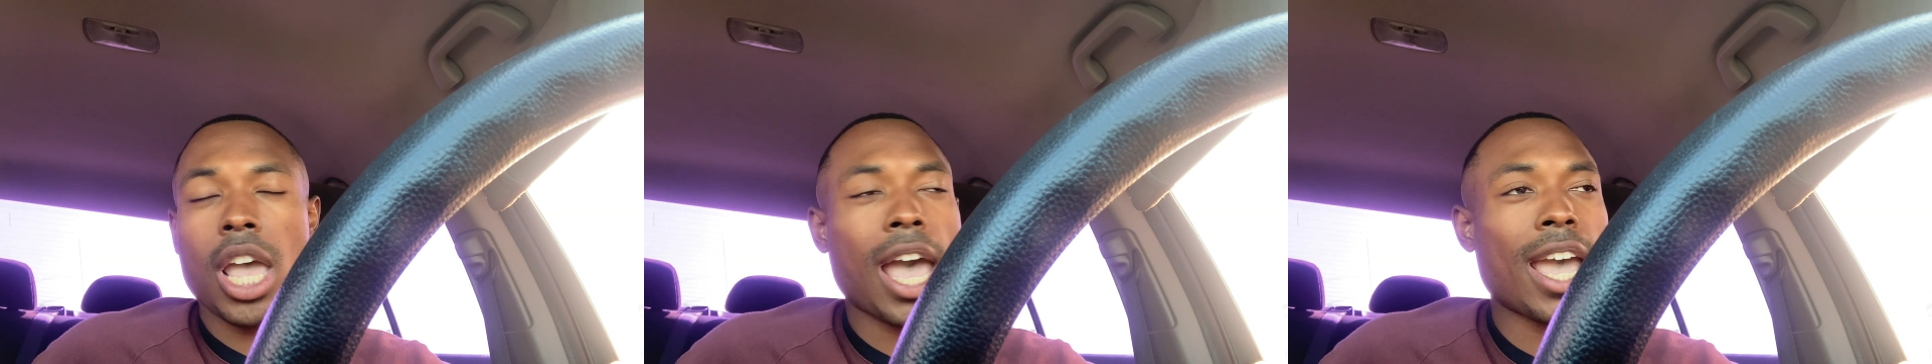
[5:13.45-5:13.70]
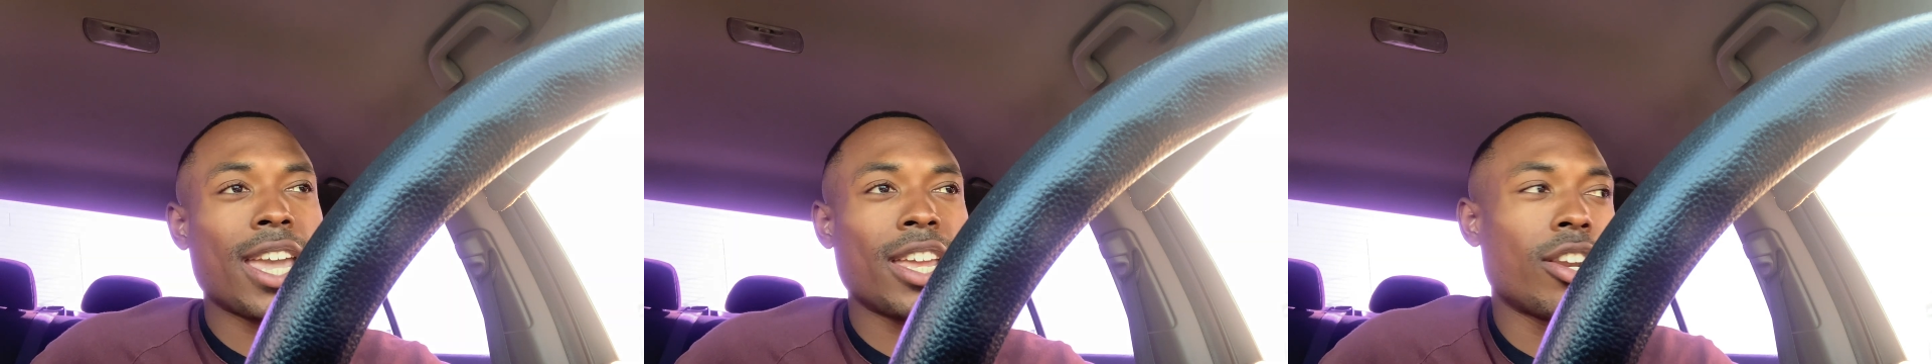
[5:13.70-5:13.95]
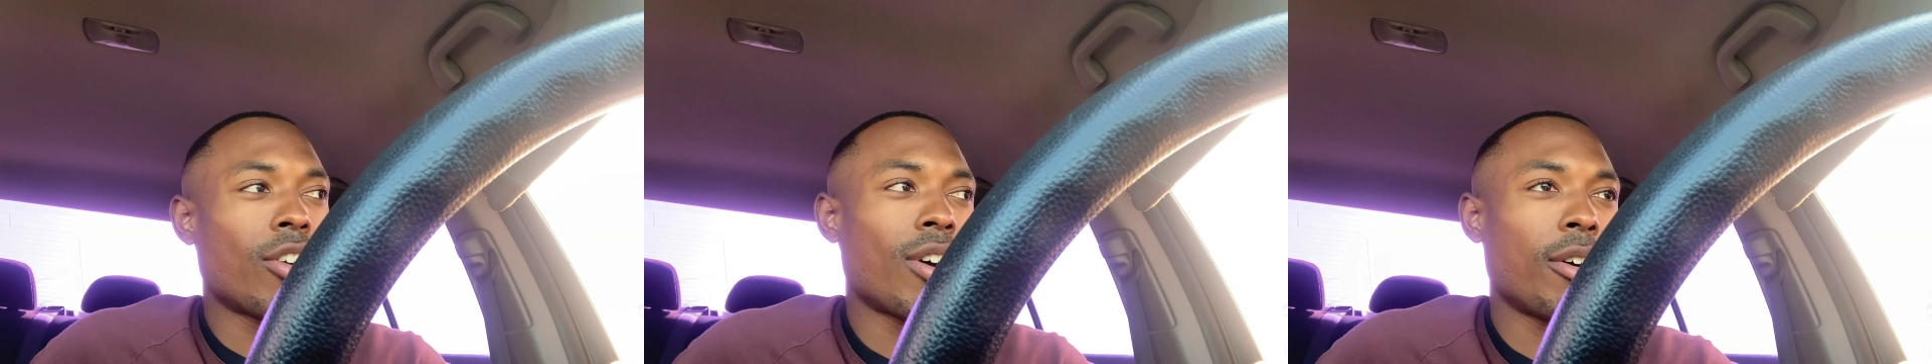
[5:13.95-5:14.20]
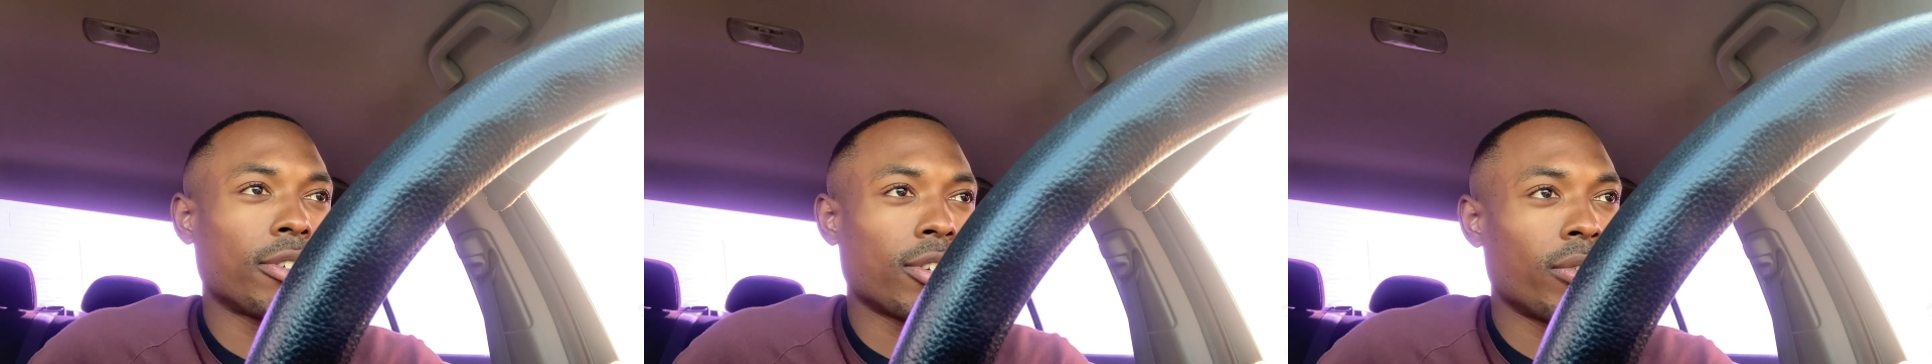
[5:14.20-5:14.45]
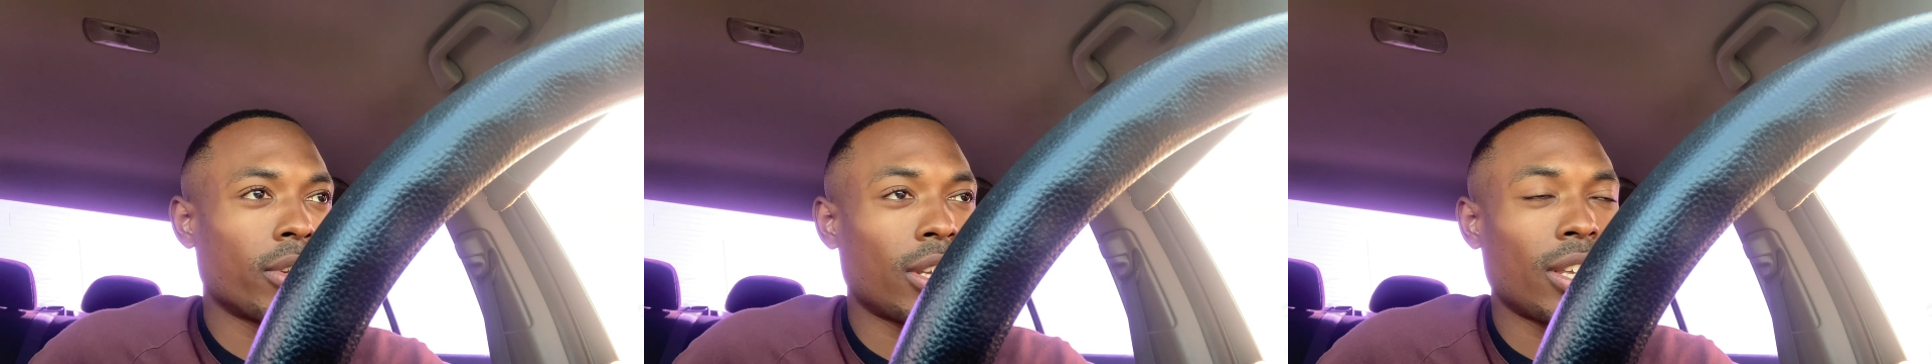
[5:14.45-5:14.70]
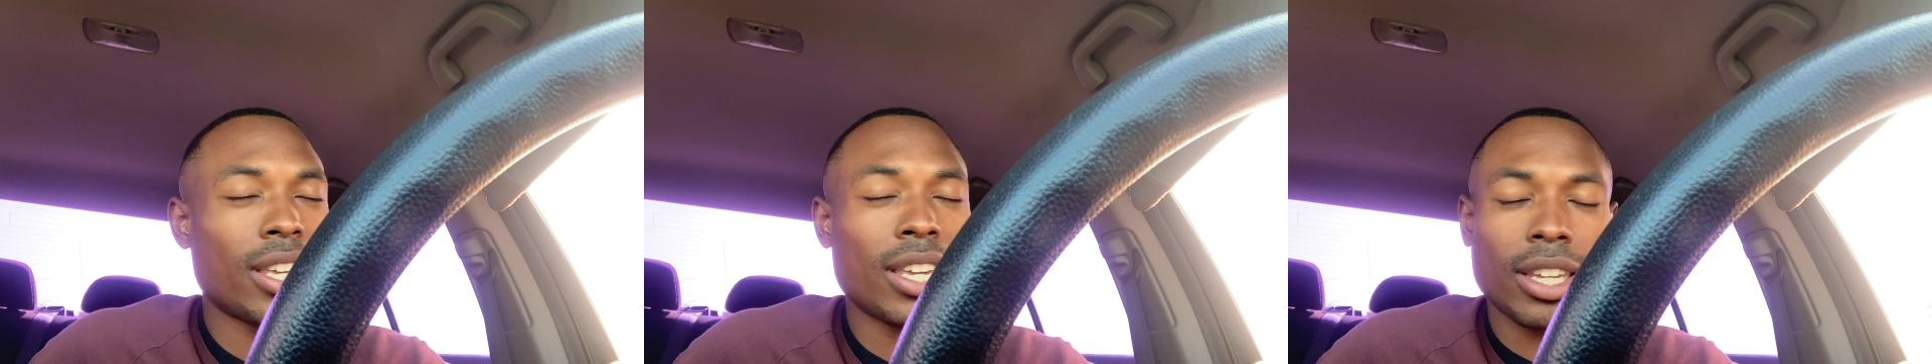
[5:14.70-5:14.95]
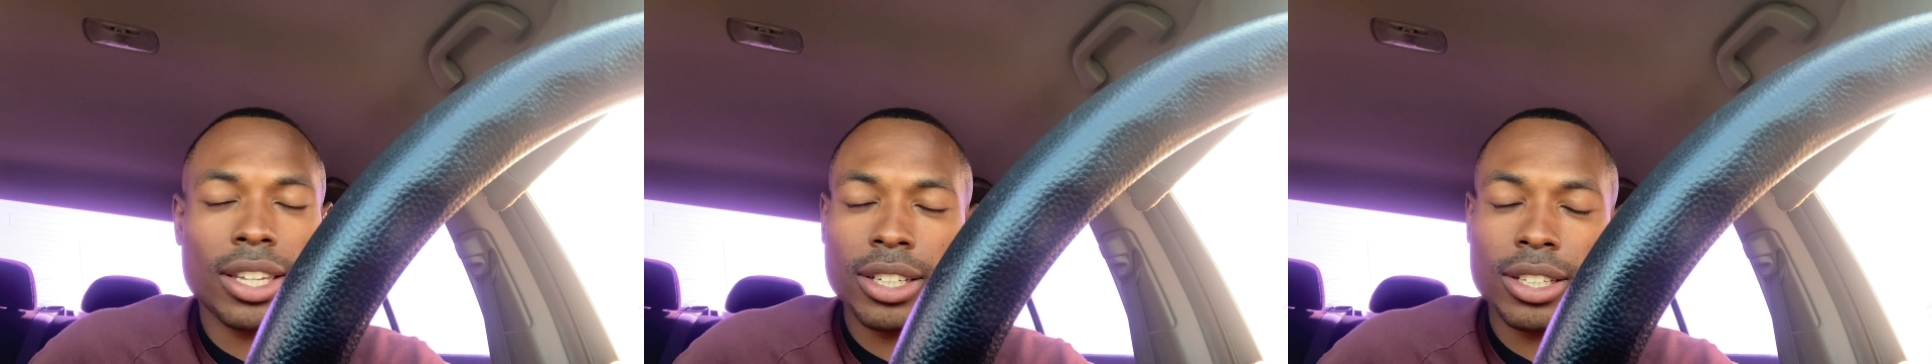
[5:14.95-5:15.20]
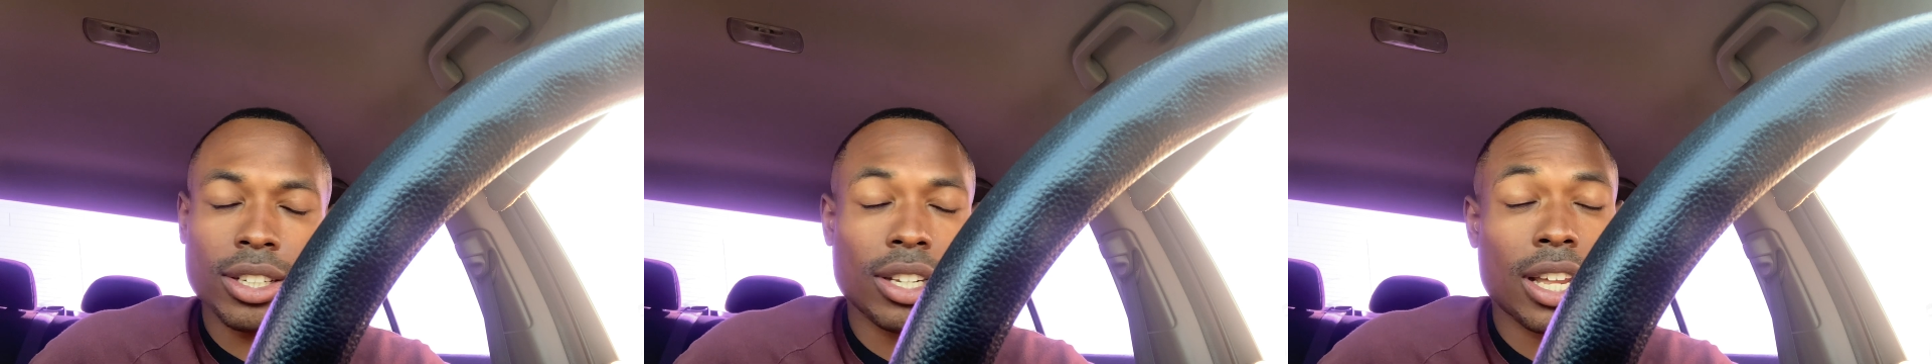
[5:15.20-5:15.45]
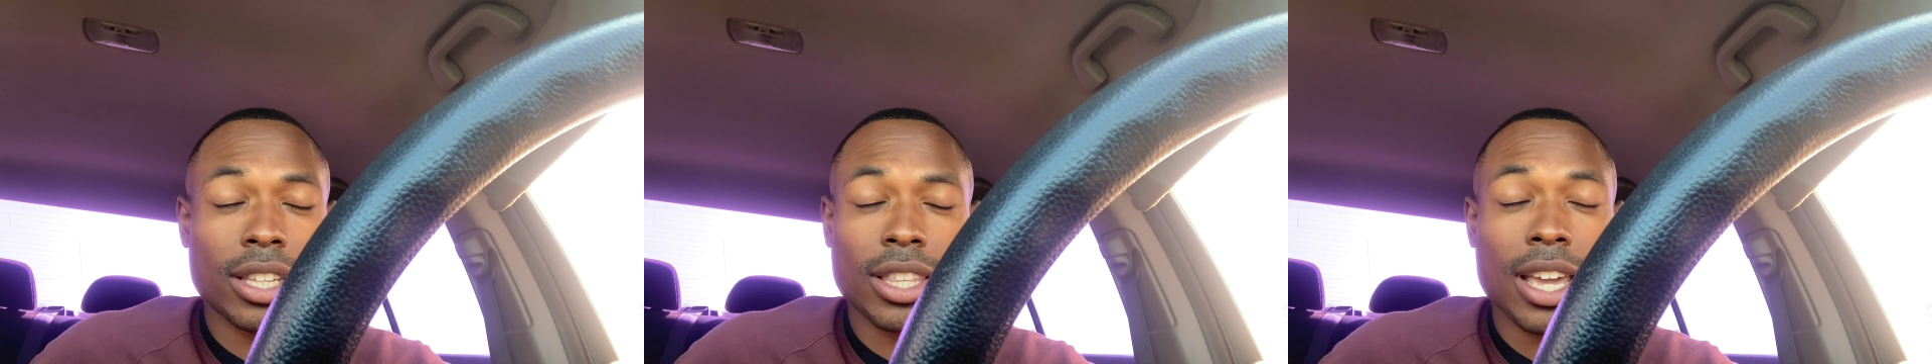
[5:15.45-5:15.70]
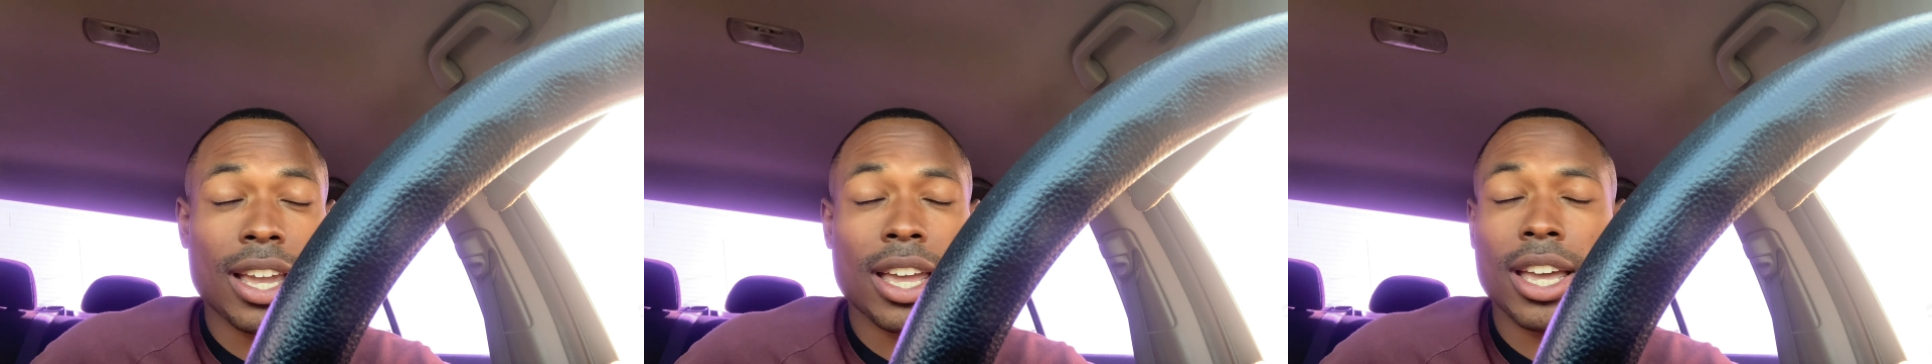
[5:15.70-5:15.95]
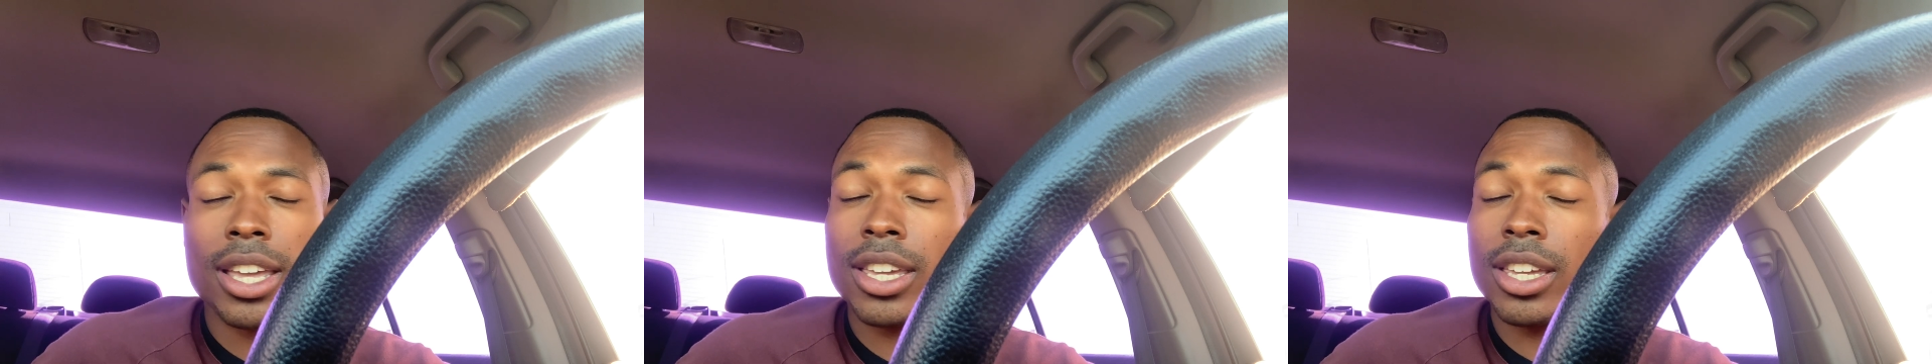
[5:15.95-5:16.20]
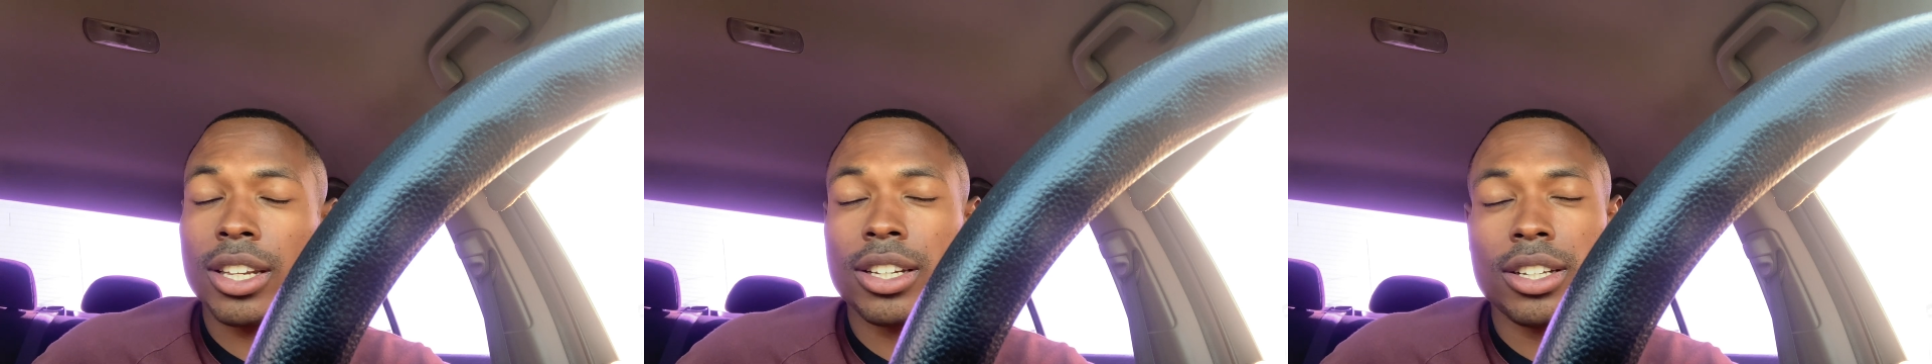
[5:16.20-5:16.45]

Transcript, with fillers: I didn't know I was gonna get hit like that. I got hit